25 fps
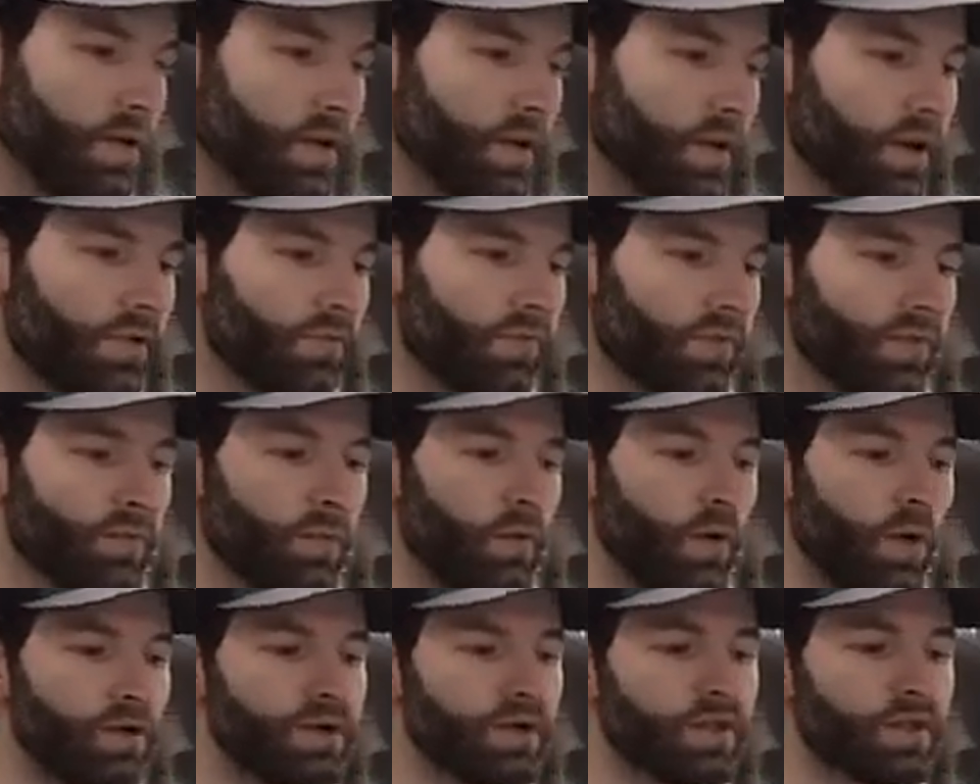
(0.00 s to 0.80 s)
what we're going
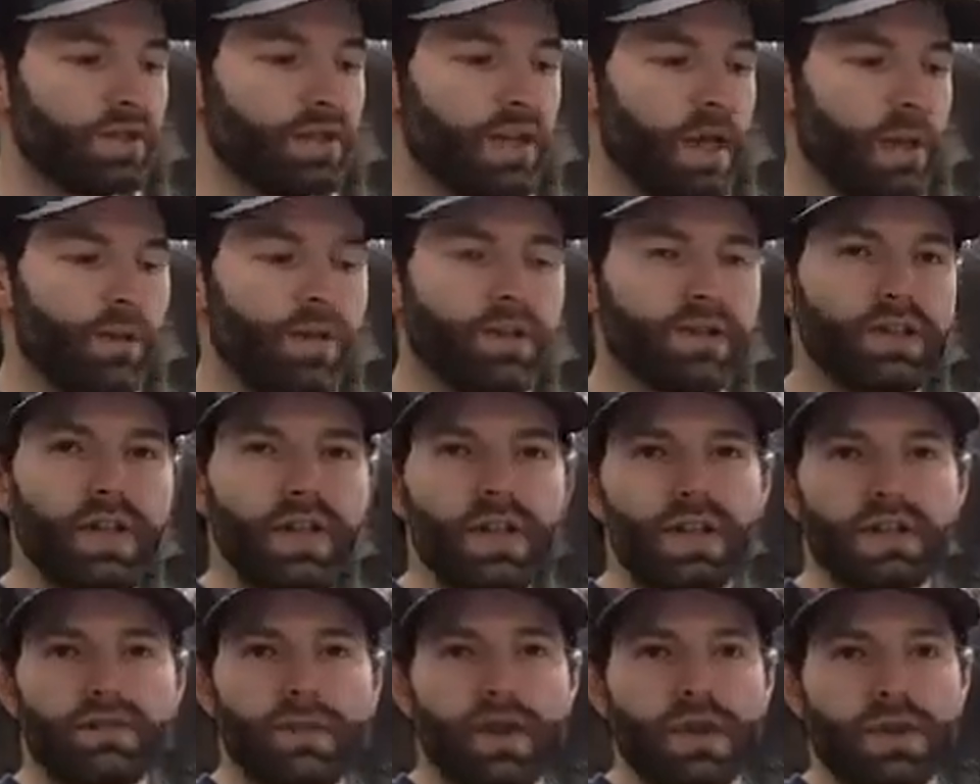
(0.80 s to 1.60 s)
to be doing for
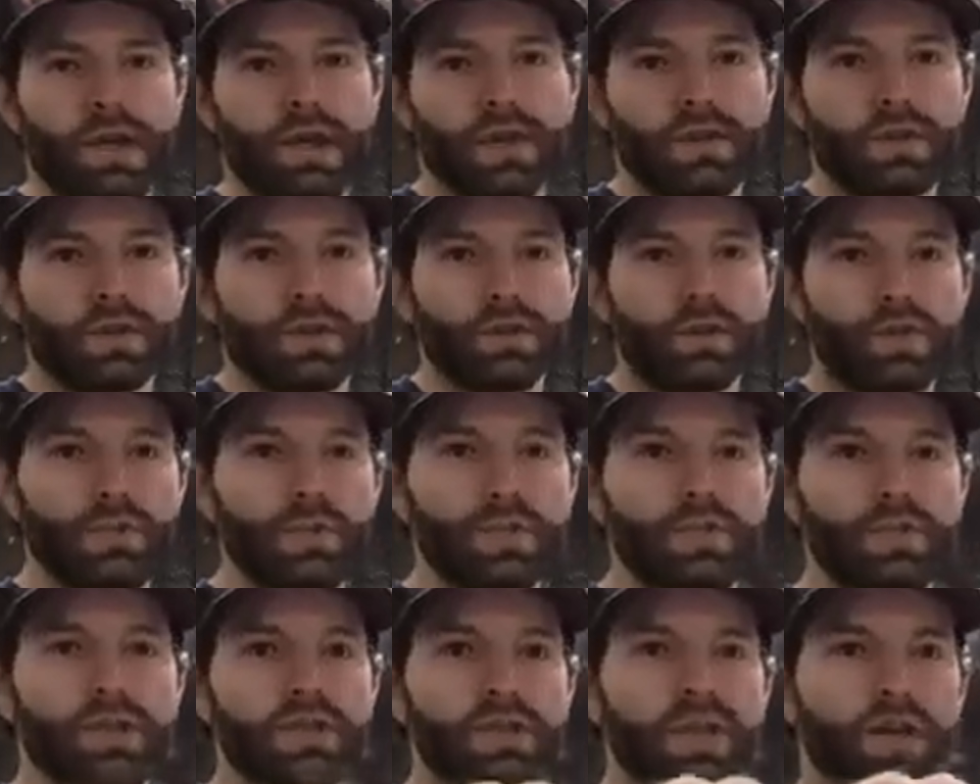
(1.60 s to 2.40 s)
most of the demo today is
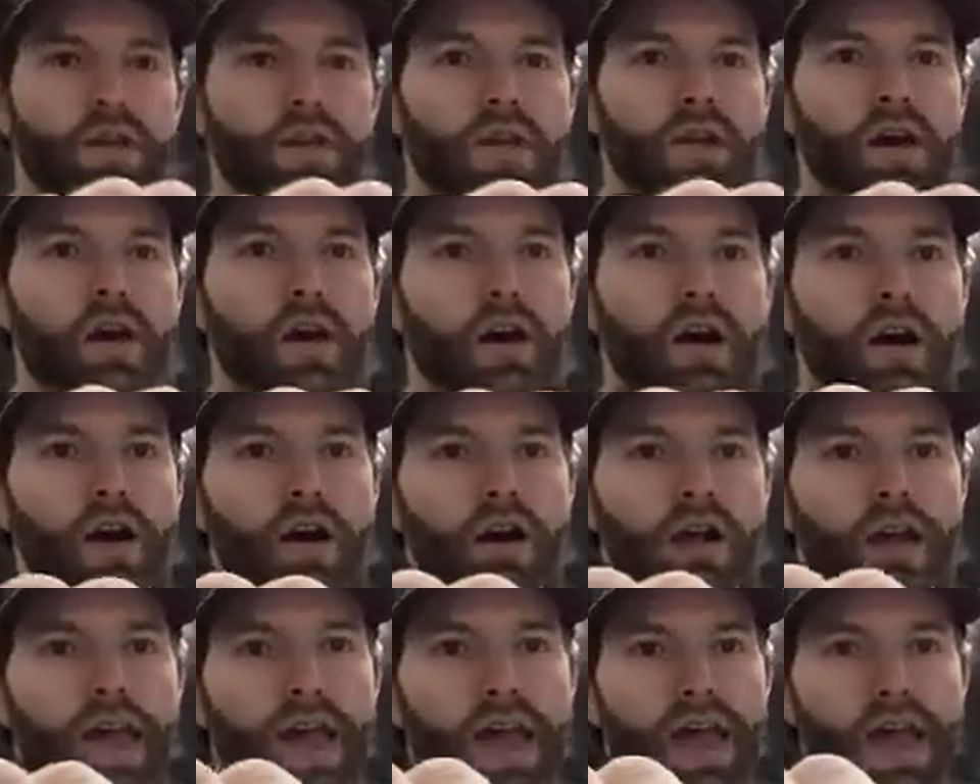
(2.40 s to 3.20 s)
making
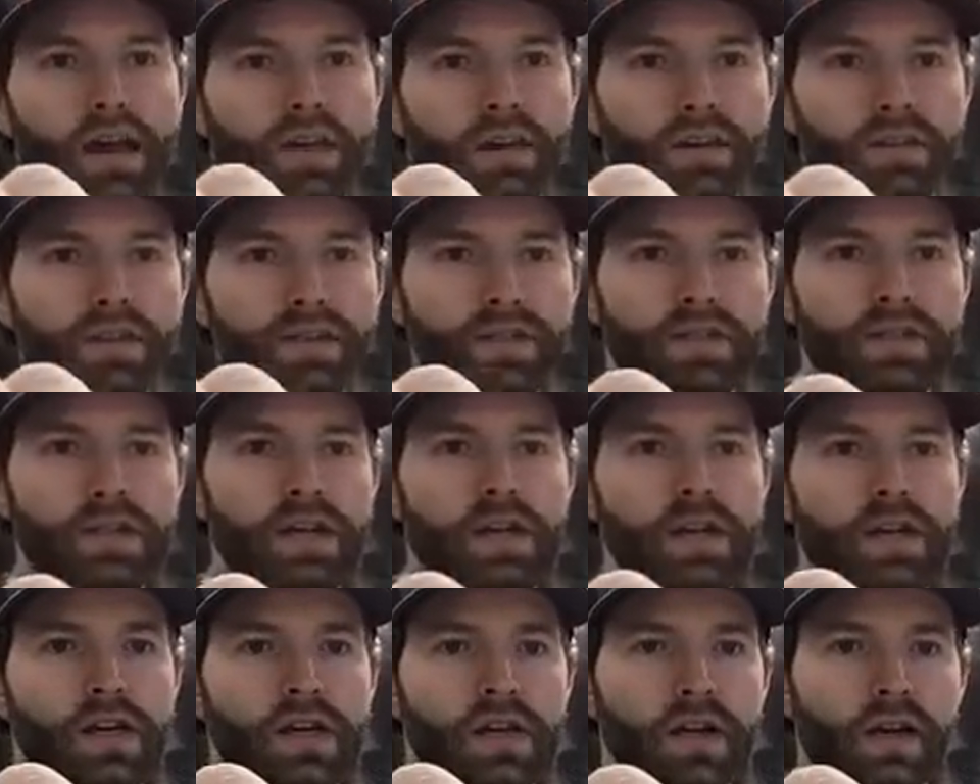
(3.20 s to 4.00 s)
loops on
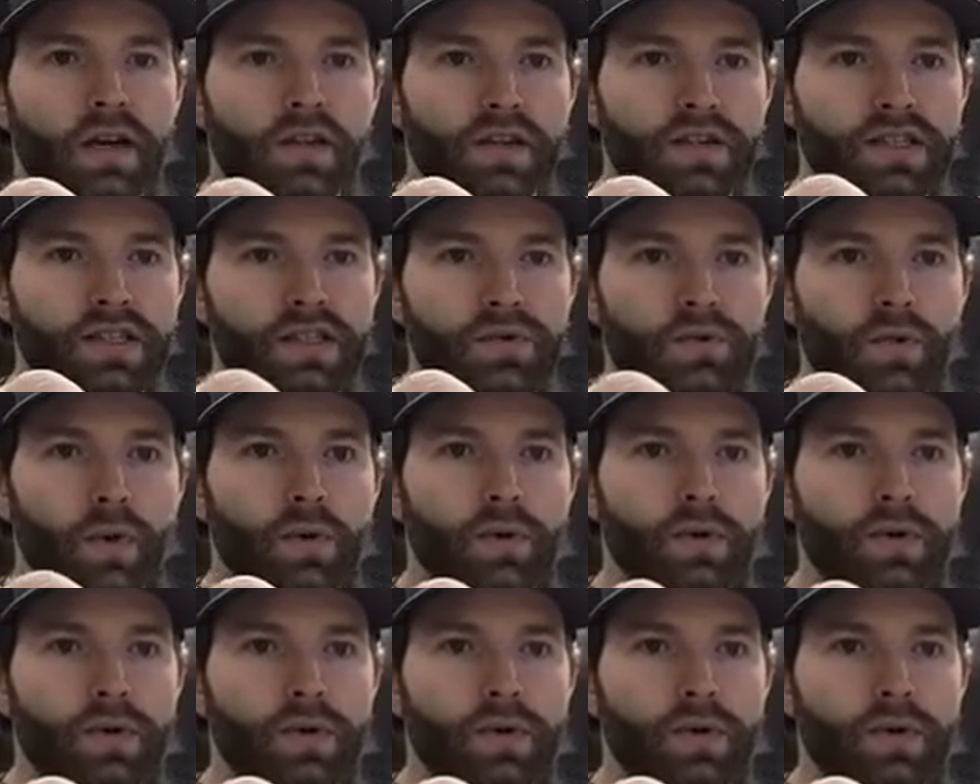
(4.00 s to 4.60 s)
handles.